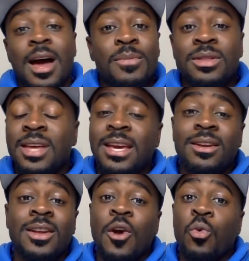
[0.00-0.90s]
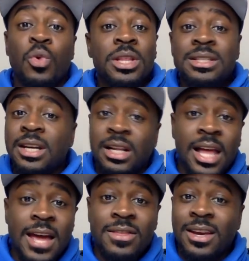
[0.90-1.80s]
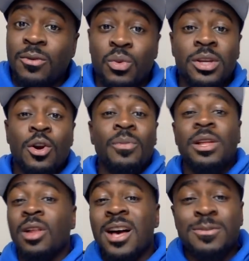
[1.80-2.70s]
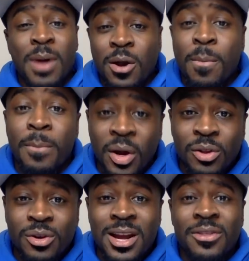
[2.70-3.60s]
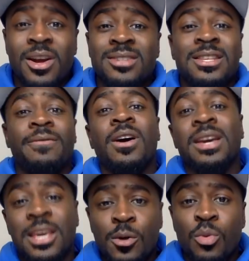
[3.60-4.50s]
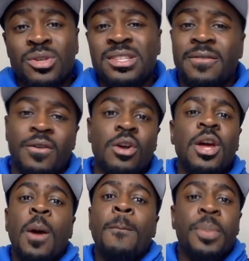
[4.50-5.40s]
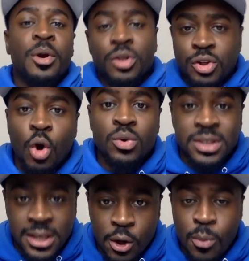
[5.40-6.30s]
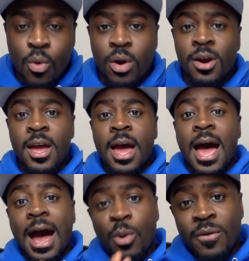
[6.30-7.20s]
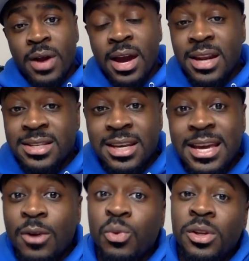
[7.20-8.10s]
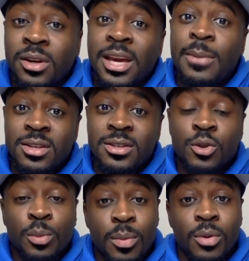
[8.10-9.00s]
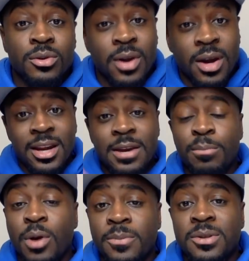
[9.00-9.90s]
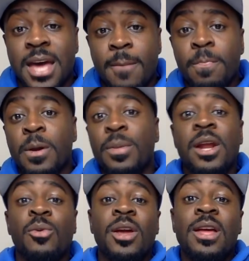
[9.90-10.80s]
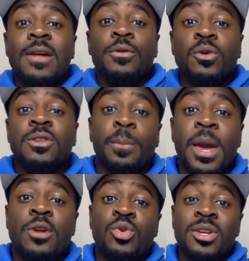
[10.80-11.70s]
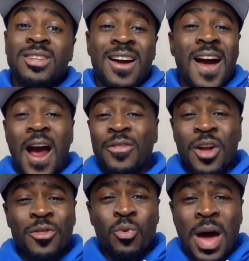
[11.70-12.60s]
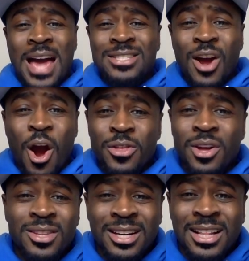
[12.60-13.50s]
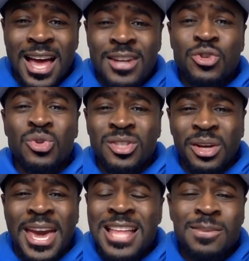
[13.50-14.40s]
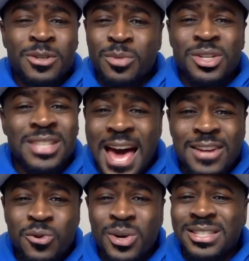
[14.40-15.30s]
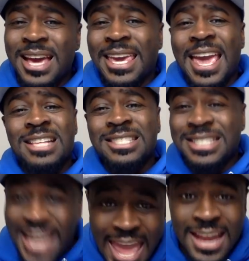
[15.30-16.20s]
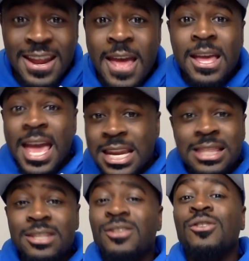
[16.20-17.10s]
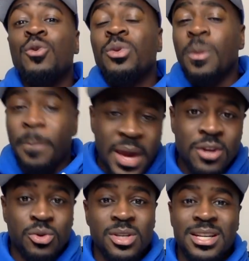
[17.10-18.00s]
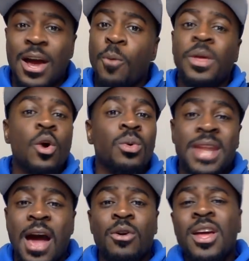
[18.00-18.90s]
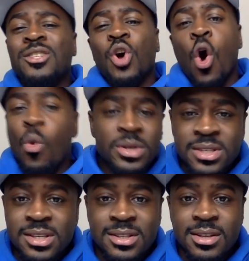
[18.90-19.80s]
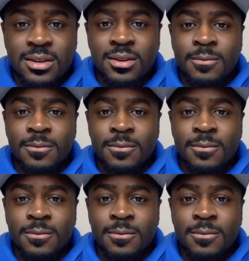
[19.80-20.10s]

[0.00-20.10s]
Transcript: mean, they could really decline. They can really go up. They lost Malcolm Butler. Now they got Stephon Gilmore. Stephon Bertos Gilmore. However, I got to say he had a really good game in the Super Bowl. So give him props to that. But anyway, those are the Patriots. Are they on the rise? Are they on the decline? Do you still hate them as much as I do? Because I can't stand anything to do with the Patriots. And I hope they go down to 0-16.